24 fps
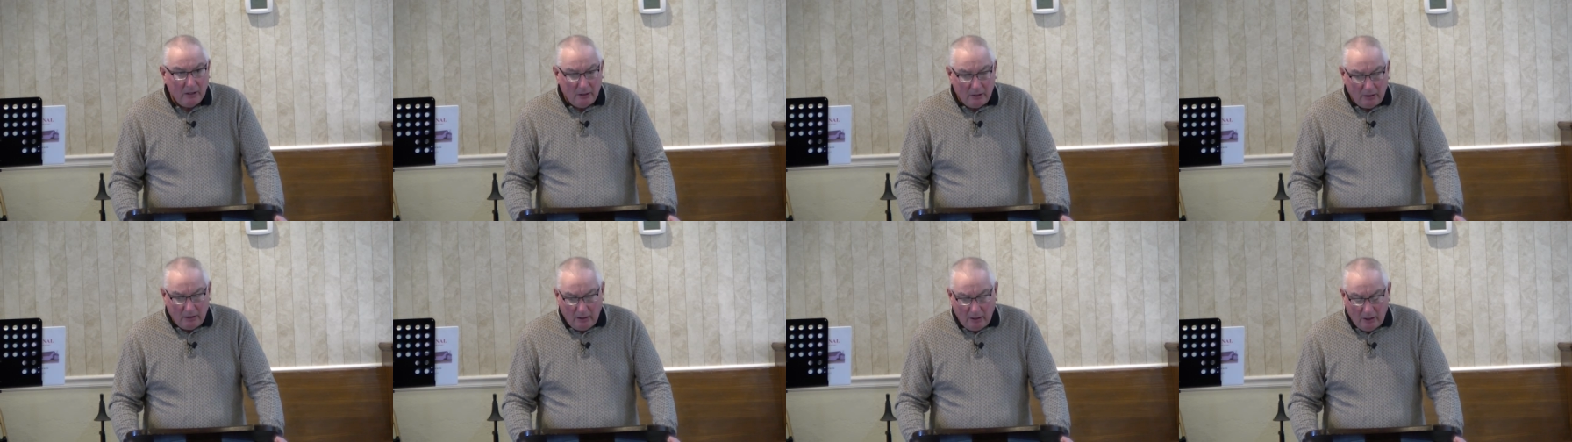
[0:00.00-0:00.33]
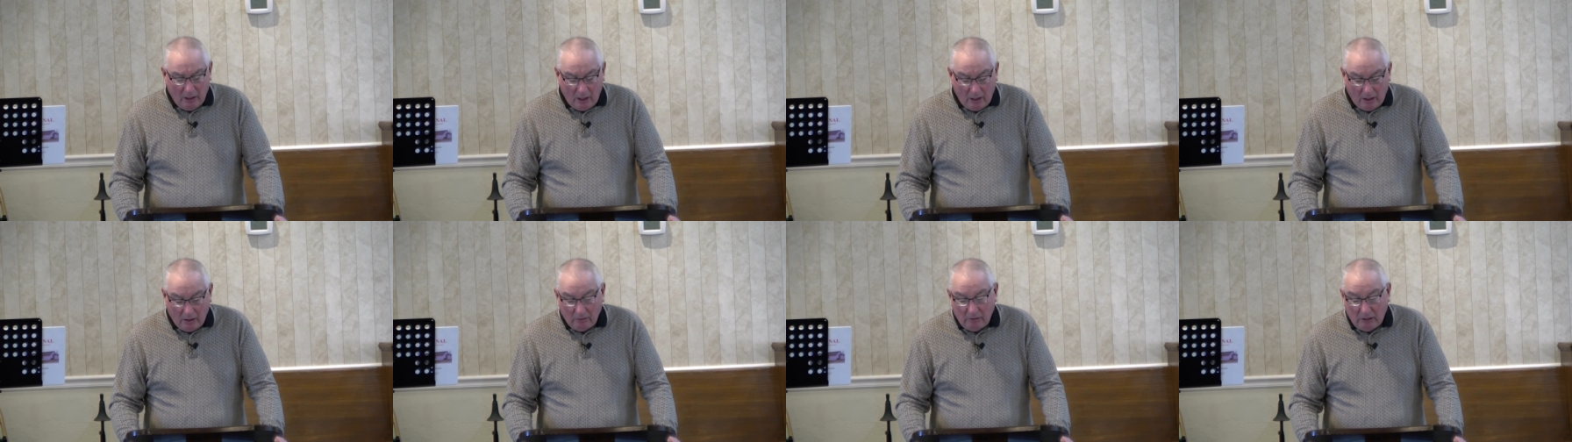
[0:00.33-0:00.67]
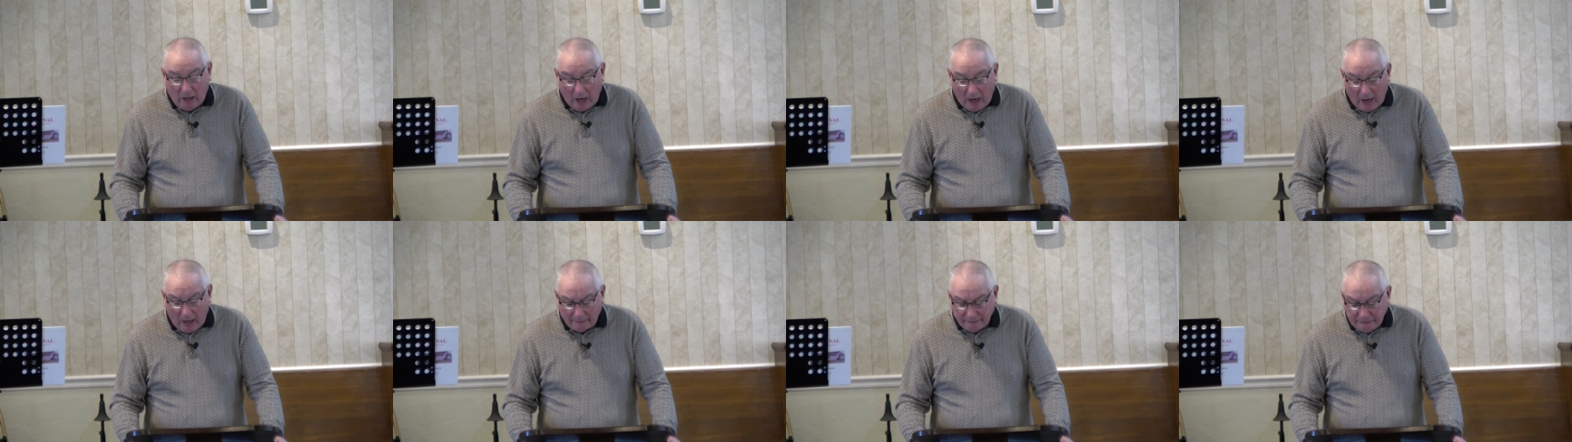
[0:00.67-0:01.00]
You know,
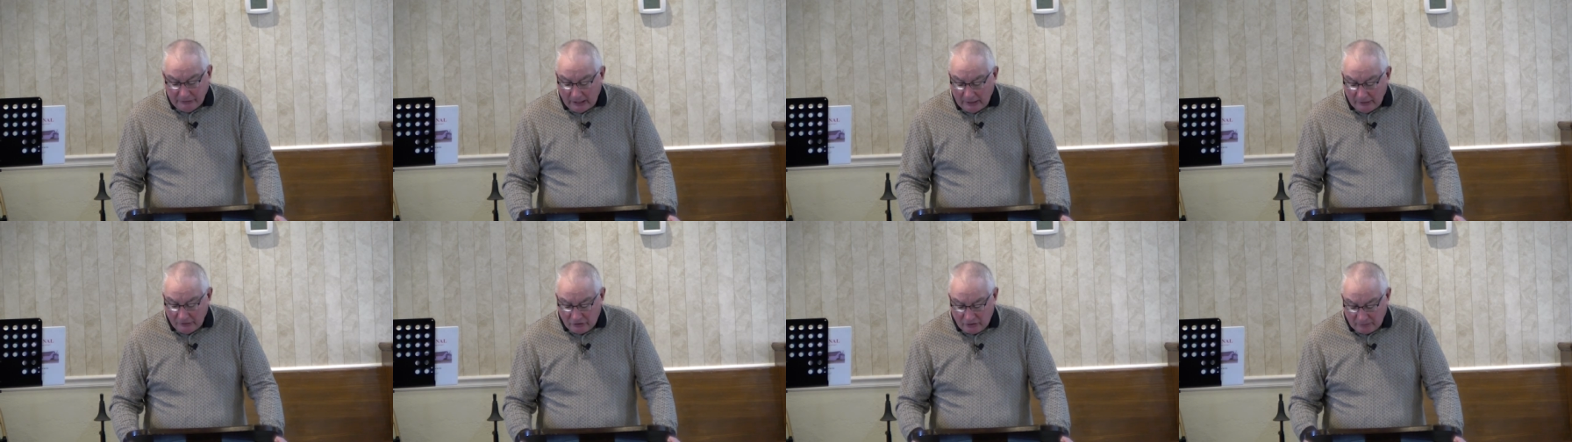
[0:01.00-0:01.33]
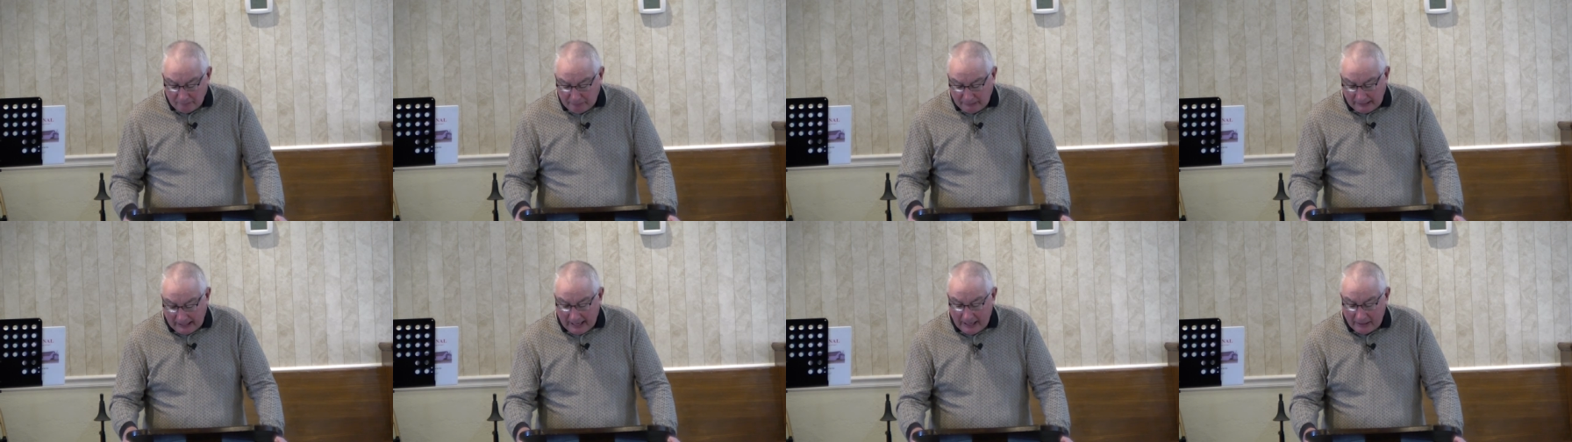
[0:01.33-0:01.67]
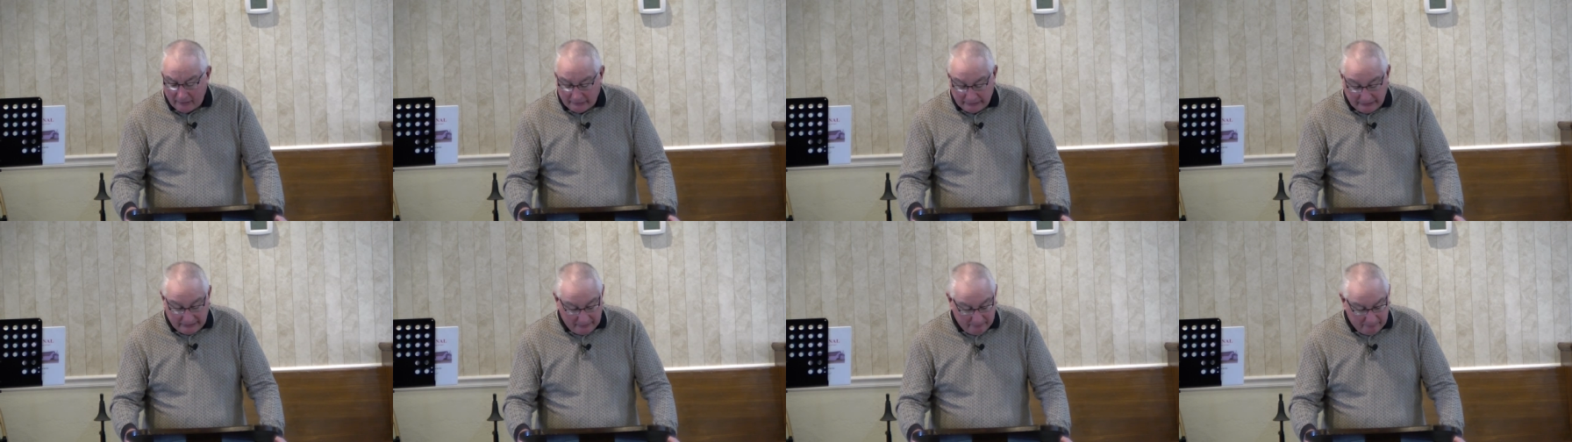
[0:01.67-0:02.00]
I've done some
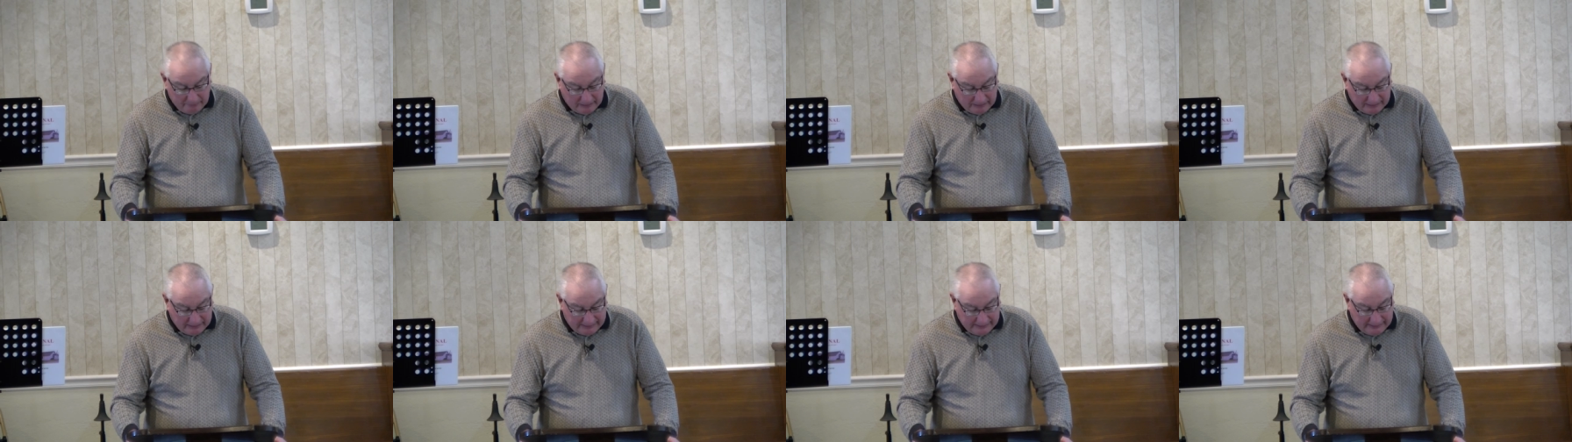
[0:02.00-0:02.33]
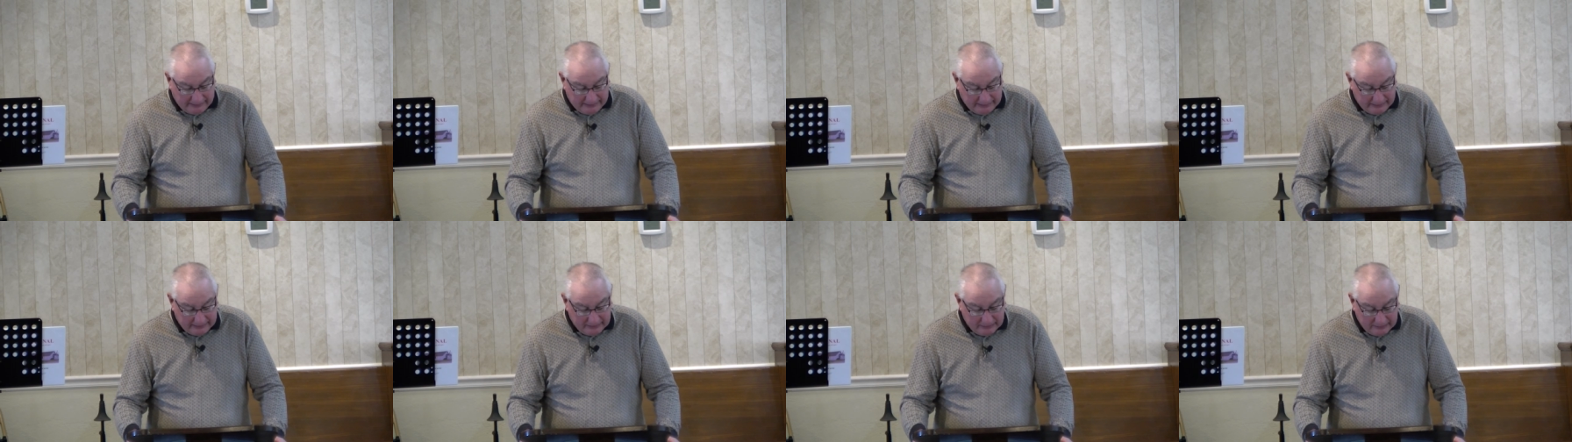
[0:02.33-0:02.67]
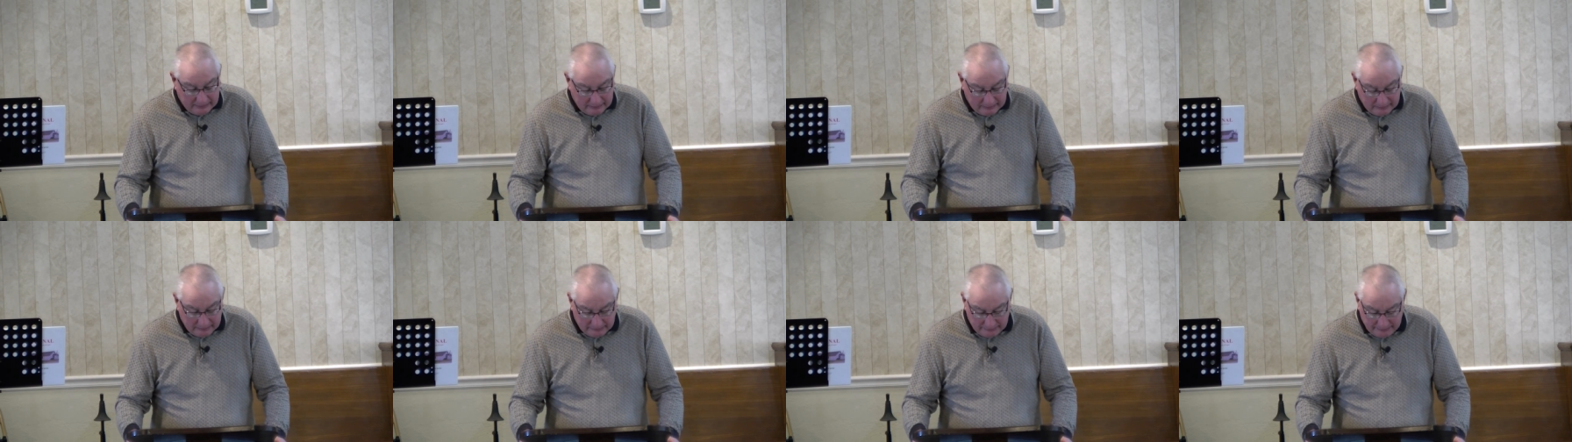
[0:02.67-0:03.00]
plowing in my
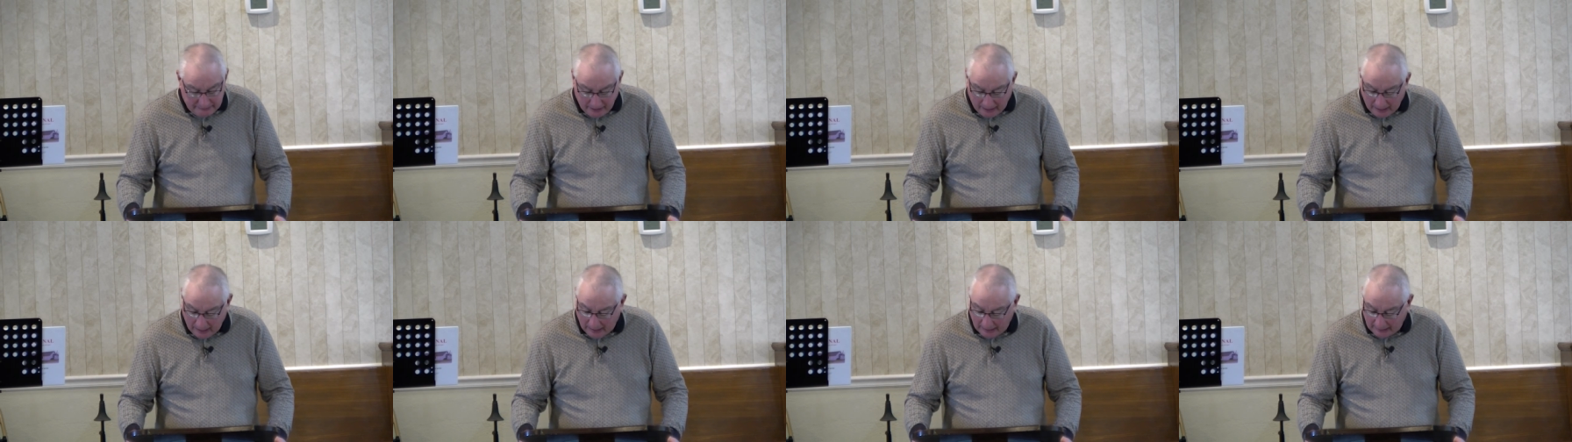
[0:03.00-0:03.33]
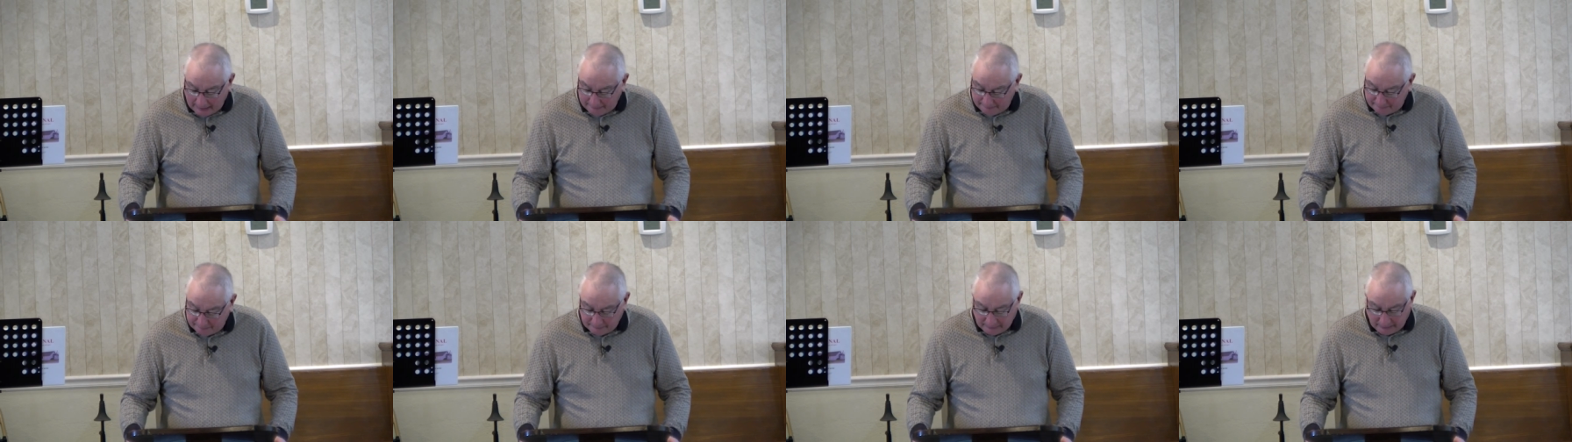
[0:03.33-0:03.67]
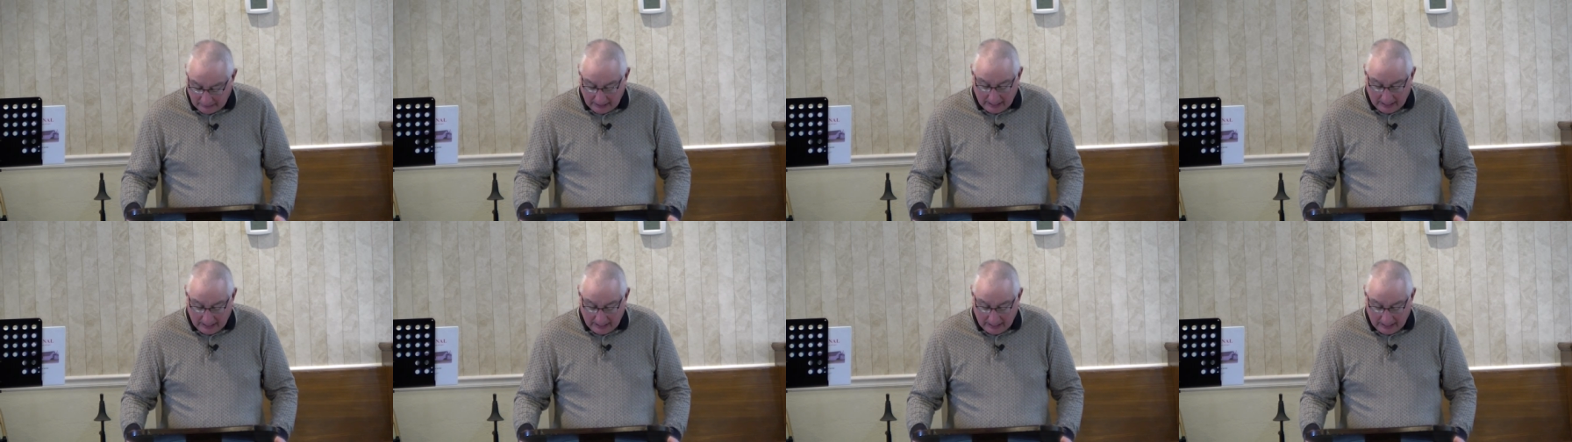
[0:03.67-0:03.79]
time.